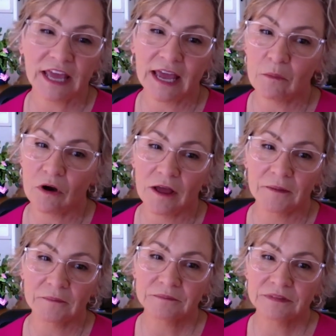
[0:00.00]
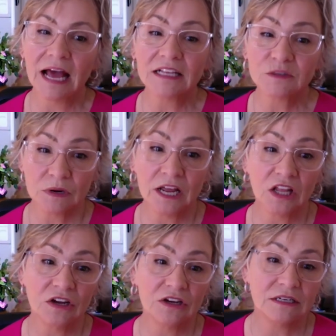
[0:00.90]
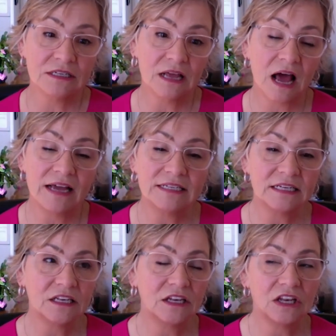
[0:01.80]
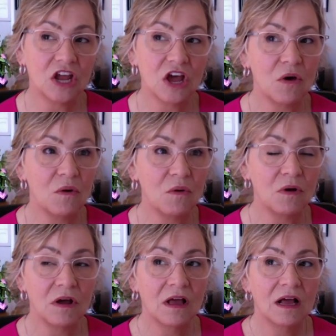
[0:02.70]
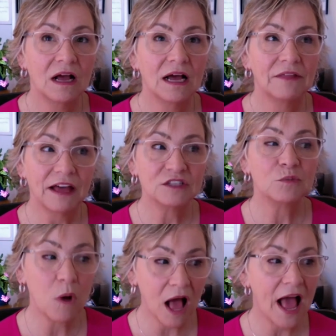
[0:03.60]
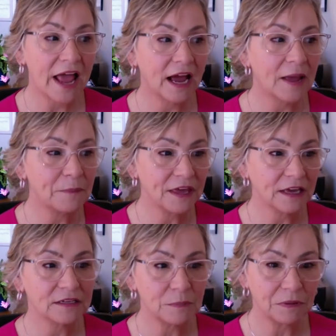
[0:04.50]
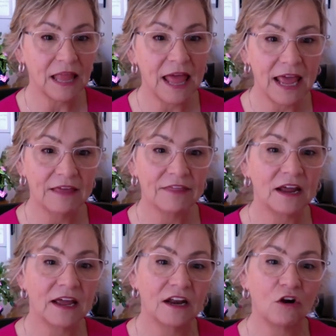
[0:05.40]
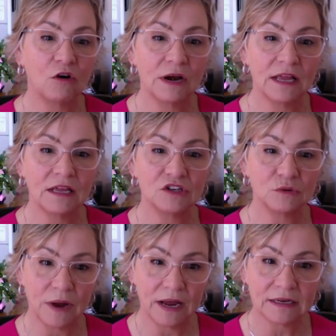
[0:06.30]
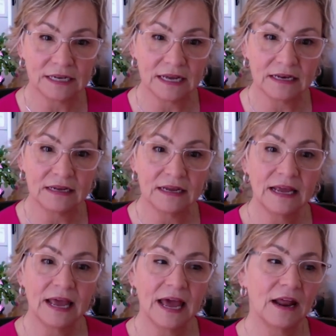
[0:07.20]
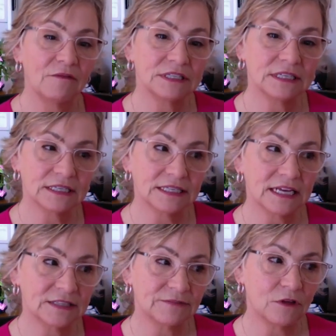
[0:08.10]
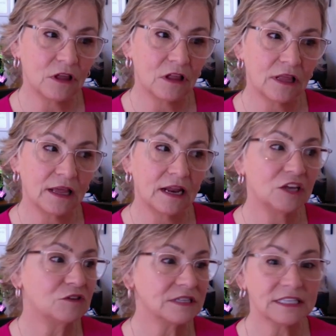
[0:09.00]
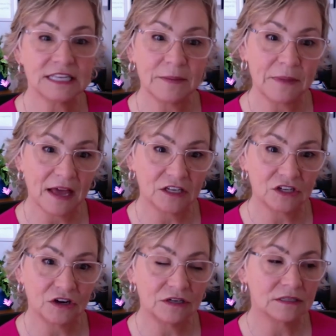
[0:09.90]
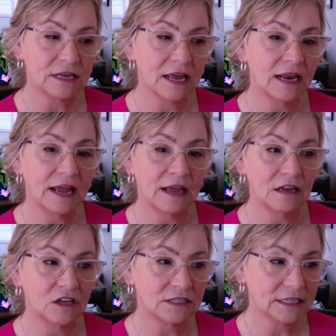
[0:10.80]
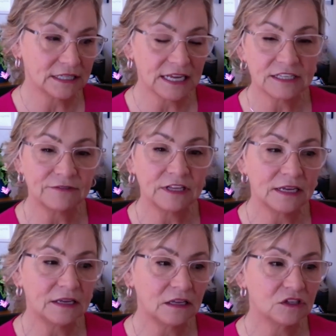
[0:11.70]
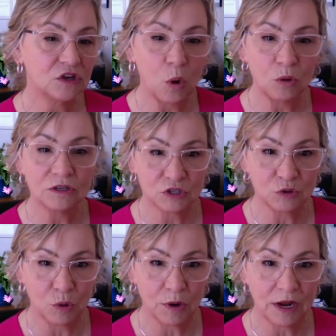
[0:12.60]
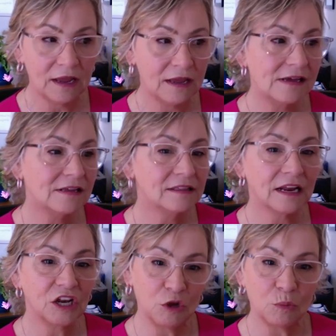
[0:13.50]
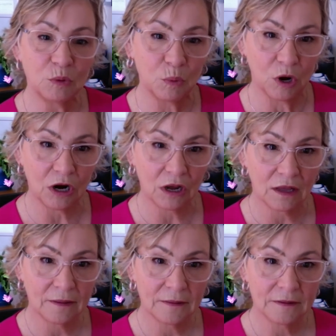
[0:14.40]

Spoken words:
Camera. That's what I learned. I didn't know. That's why I picked a play that I had already directed, and I was successful, and I used the same actors, and I had successfully told a story that I knew would work.